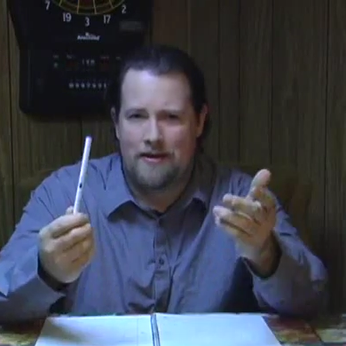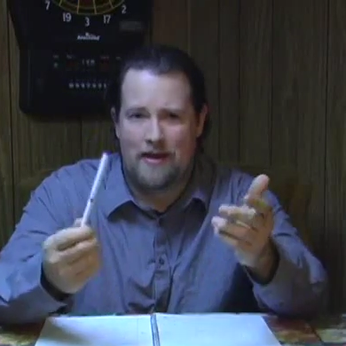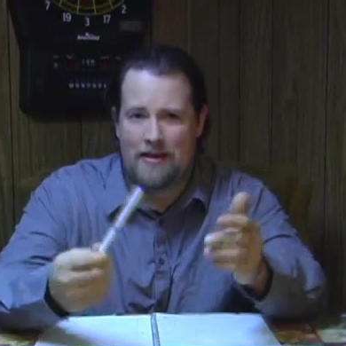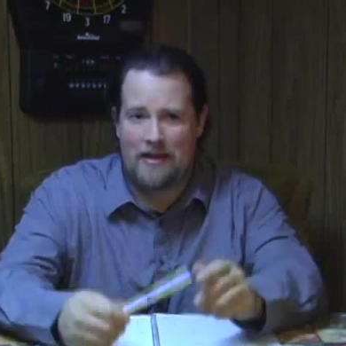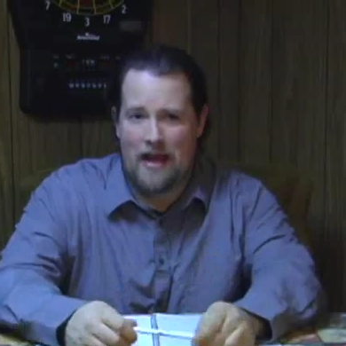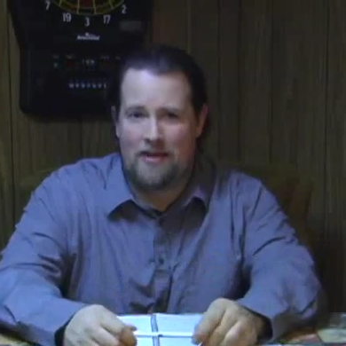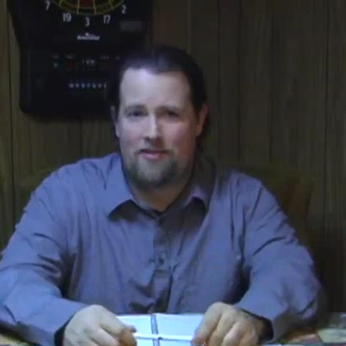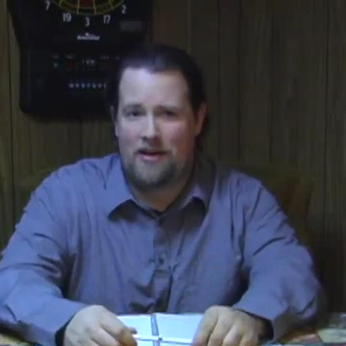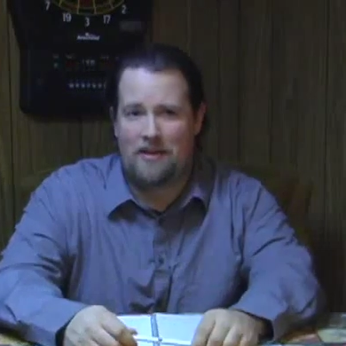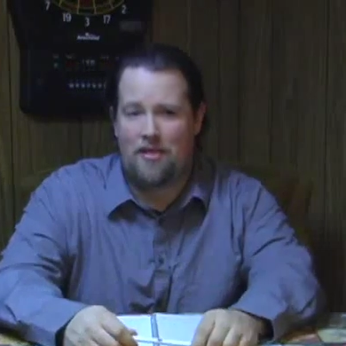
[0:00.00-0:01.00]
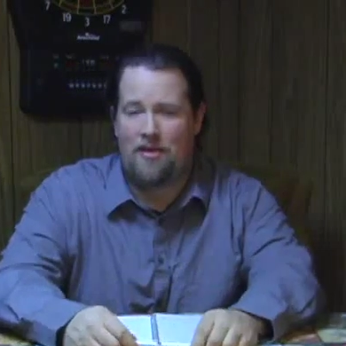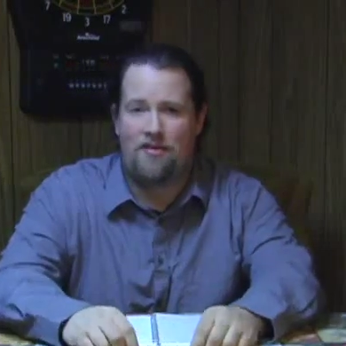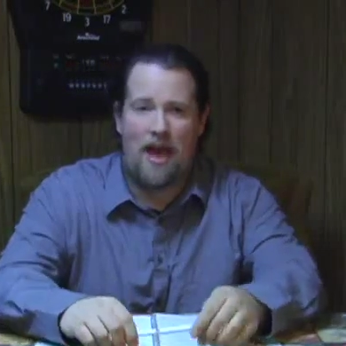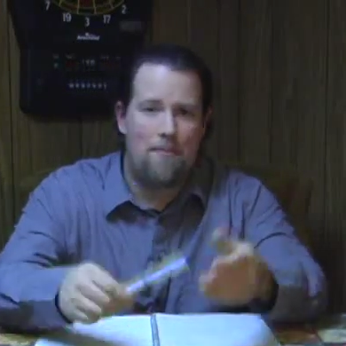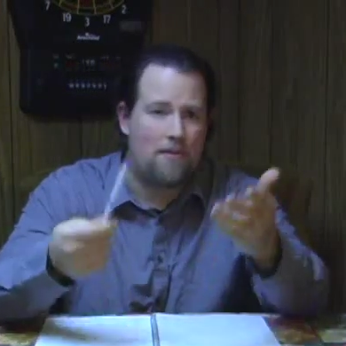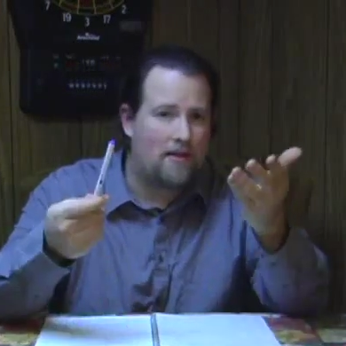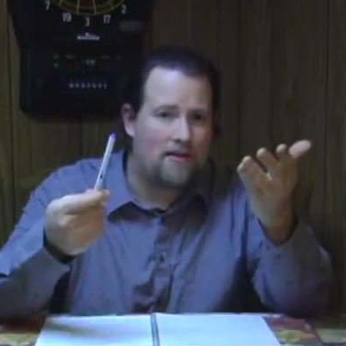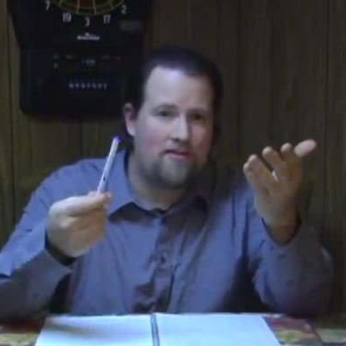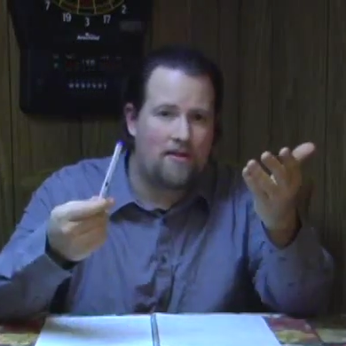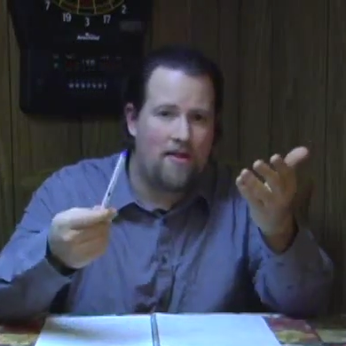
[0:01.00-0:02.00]
and he acts like nothing's happened.
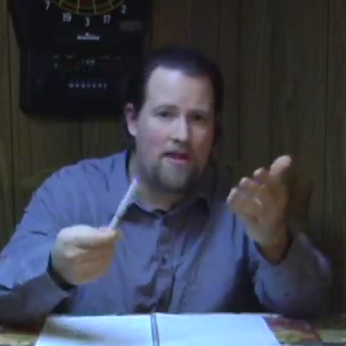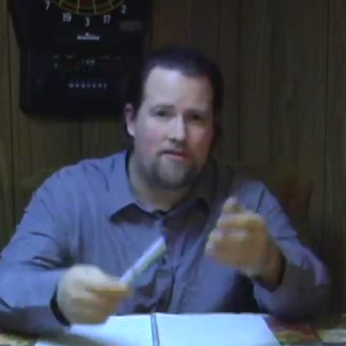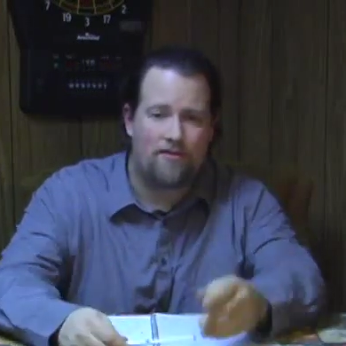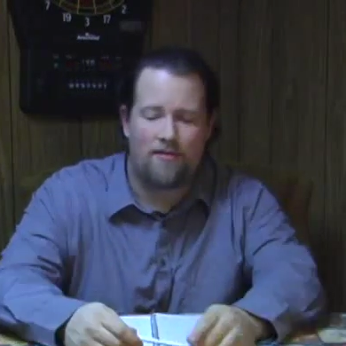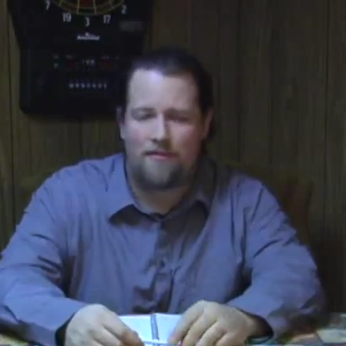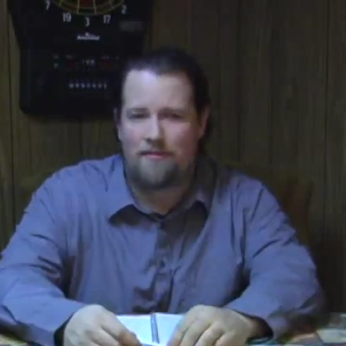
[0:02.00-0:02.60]
Listen to this.